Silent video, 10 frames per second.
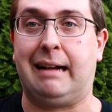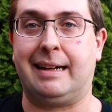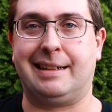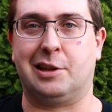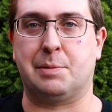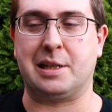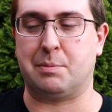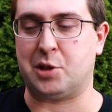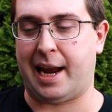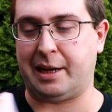I think there's been
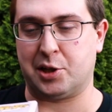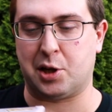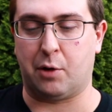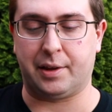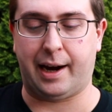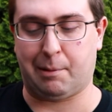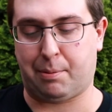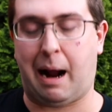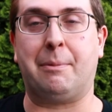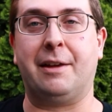some changes over there,
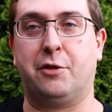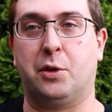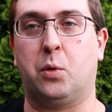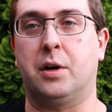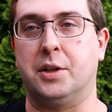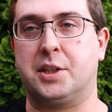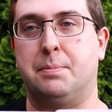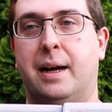probably for the worst,